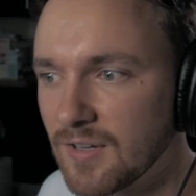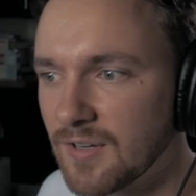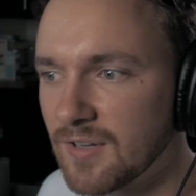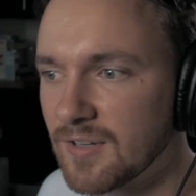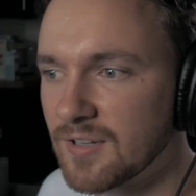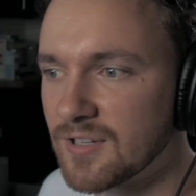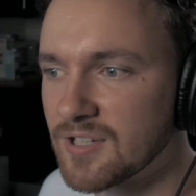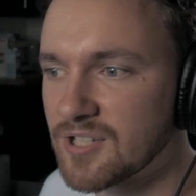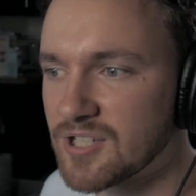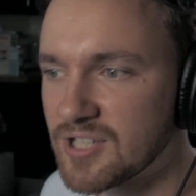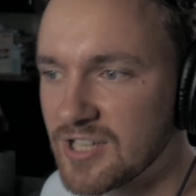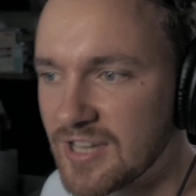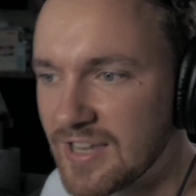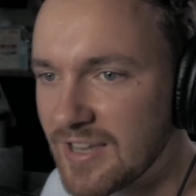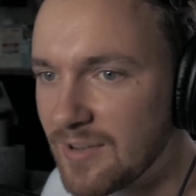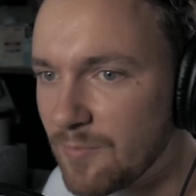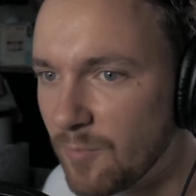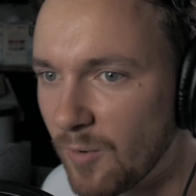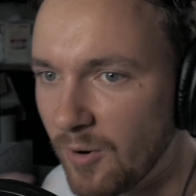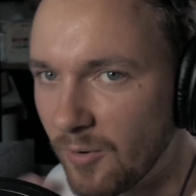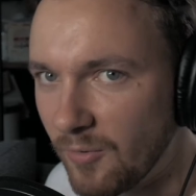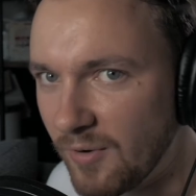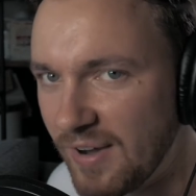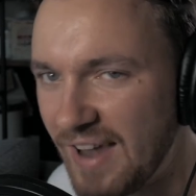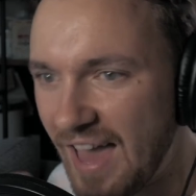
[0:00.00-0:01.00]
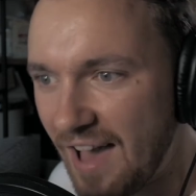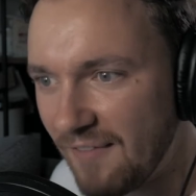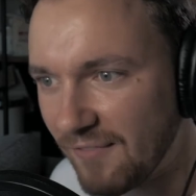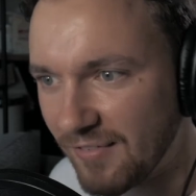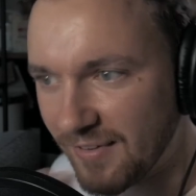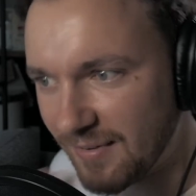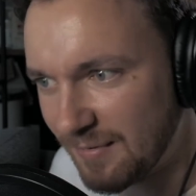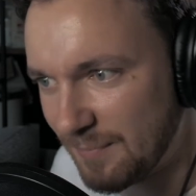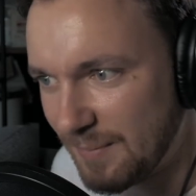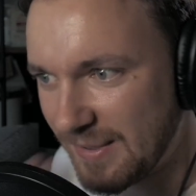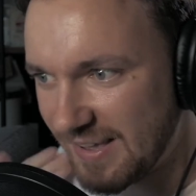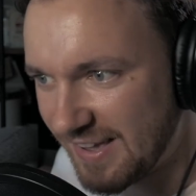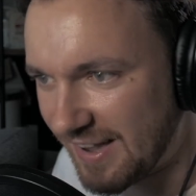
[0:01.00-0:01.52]
She will
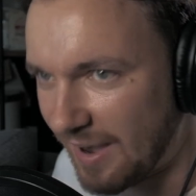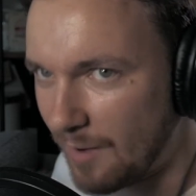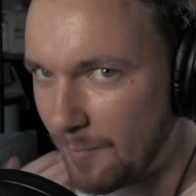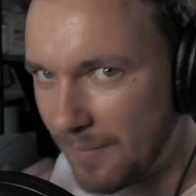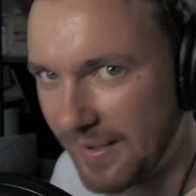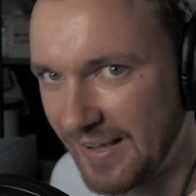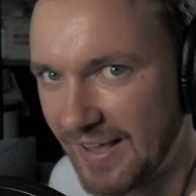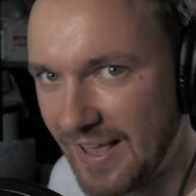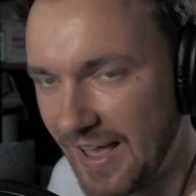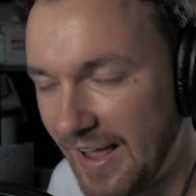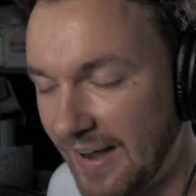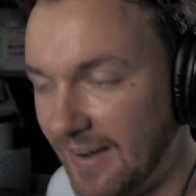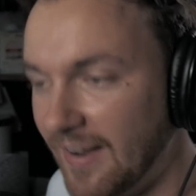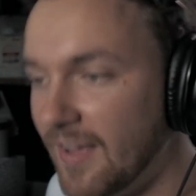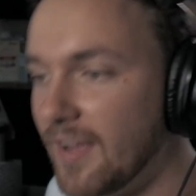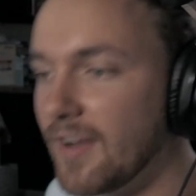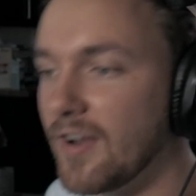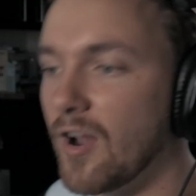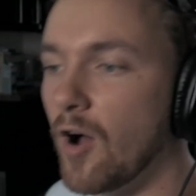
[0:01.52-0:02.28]
never speak up again.